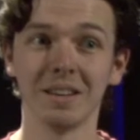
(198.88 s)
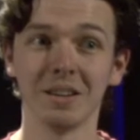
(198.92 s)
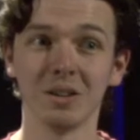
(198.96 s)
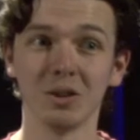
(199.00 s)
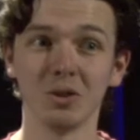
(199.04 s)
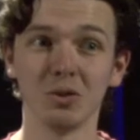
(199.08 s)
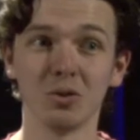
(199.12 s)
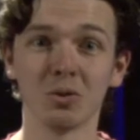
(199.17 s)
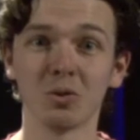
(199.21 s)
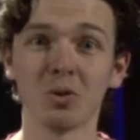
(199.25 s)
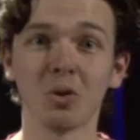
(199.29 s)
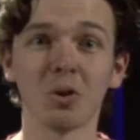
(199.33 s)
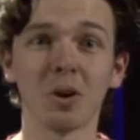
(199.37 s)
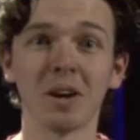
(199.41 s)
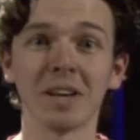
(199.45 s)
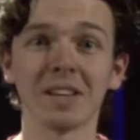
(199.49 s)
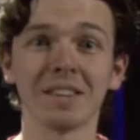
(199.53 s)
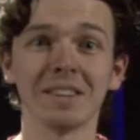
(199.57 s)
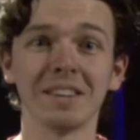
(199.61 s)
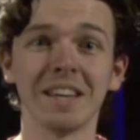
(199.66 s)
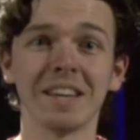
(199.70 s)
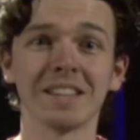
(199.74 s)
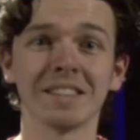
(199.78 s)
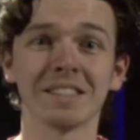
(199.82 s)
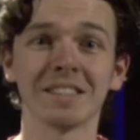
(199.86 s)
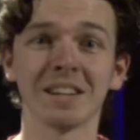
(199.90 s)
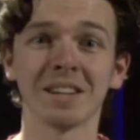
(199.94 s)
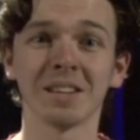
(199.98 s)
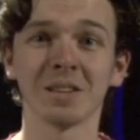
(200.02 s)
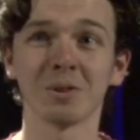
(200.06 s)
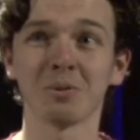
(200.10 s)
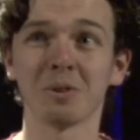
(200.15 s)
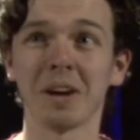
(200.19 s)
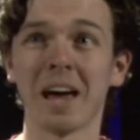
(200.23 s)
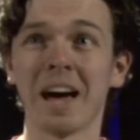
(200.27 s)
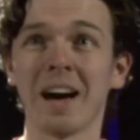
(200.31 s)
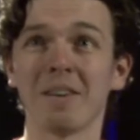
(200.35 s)
you're not necessarily
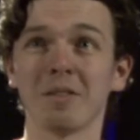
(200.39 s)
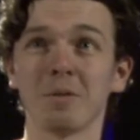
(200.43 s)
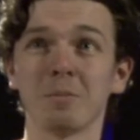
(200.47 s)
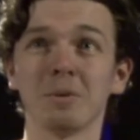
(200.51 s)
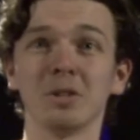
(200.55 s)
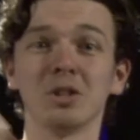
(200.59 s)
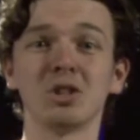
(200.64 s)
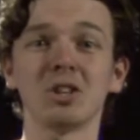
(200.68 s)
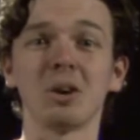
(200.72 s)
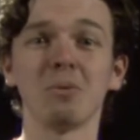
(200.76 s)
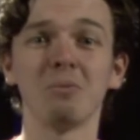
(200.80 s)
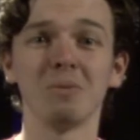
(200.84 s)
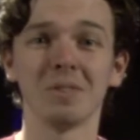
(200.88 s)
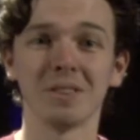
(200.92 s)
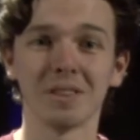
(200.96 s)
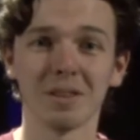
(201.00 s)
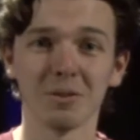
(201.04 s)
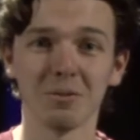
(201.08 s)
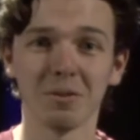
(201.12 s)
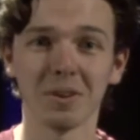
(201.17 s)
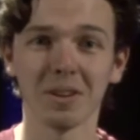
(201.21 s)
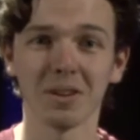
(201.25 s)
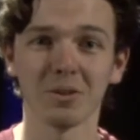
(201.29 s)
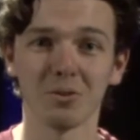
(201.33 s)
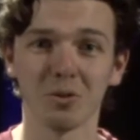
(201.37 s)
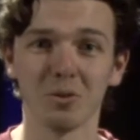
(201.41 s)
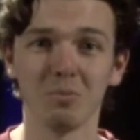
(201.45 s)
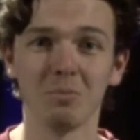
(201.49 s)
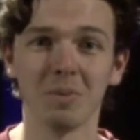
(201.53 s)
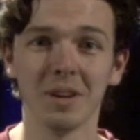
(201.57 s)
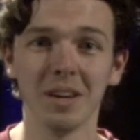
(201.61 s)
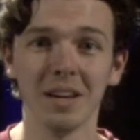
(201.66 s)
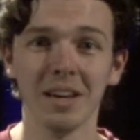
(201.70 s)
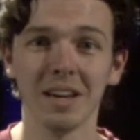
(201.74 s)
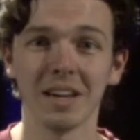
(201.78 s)
going to have to be shouting to fill a room.